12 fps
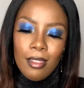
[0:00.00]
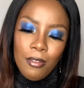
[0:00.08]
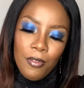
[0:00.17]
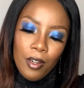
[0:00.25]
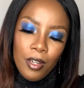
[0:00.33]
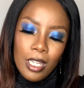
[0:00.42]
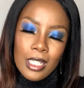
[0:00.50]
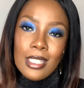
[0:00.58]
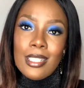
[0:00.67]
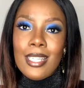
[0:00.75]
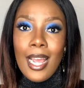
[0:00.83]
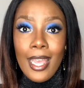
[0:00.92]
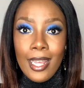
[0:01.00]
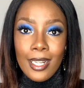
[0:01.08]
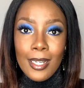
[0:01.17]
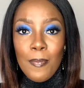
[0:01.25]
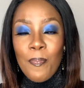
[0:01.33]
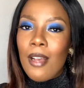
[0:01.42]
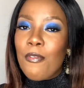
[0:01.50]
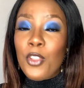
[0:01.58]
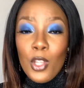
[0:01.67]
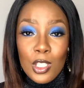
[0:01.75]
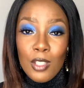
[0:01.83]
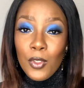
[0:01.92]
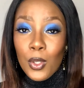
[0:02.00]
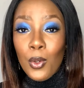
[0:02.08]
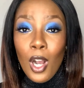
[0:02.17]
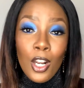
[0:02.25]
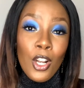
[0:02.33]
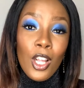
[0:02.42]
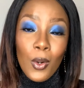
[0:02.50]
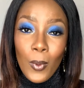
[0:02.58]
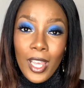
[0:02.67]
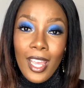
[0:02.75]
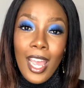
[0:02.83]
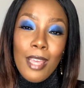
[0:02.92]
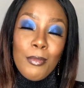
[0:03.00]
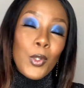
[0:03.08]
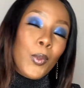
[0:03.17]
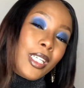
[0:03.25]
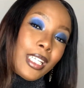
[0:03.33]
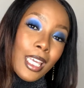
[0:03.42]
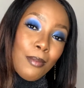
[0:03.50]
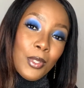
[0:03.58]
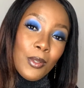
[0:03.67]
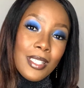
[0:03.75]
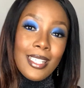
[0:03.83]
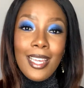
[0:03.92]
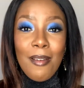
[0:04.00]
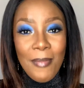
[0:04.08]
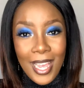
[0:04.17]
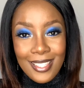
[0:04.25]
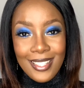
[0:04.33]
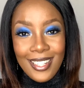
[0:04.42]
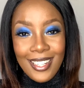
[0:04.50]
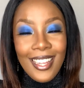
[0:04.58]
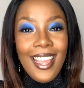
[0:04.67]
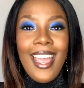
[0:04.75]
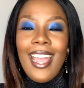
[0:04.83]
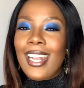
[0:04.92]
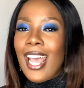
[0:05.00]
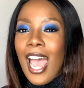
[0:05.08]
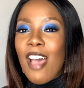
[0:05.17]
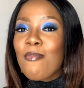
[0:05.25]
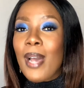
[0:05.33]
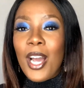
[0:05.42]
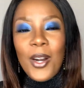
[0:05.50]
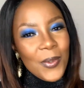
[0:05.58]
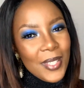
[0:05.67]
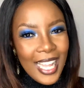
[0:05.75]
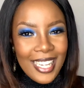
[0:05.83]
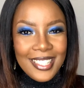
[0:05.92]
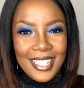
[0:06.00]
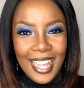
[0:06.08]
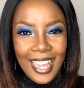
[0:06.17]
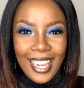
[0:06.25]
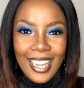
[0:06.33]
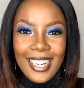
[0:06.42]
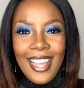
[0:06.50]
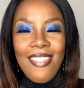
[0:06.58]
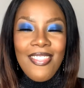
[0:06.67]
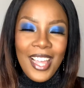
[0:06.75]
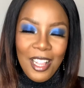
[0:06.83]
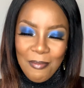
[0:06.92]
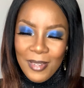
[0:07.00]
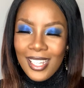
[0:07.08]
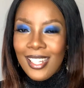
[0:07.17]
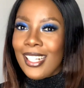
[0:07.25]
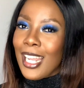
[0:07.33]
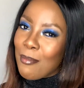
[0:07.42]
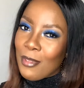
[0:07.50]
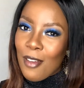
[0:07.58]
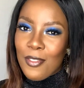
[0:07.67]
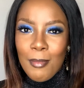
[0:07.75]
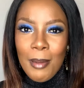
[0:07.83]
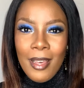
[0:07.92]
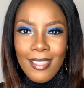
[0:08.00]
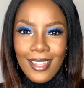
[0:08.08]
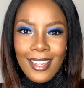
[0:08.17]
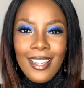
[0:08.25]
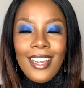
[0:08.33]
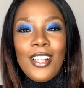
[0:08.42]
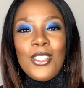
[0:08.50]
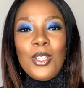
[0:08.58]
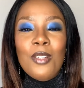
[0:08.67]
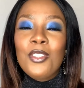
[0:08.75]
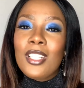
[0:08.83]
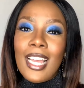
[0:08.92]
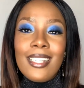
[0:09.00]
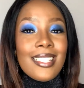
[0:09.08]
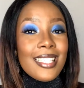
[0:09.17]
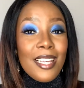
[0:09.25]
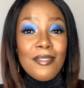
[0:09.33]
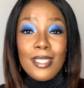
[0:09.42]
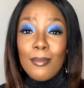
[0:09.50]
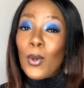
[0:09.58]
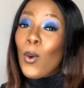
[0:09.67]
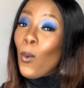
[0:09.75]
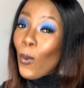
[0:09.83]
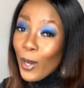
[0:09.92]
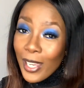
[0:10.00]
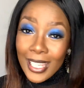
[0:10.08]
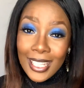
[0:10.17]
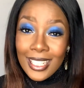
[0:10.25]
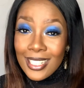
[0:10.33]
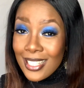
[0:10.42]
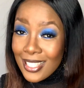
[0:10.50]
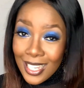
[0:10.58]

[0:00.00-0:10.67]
variant Diana. For those of you who are not aware, I am a Queen K Beauty ambassador and I have my own lash line, Thelma, named after my mother. So if you'd like to save some coins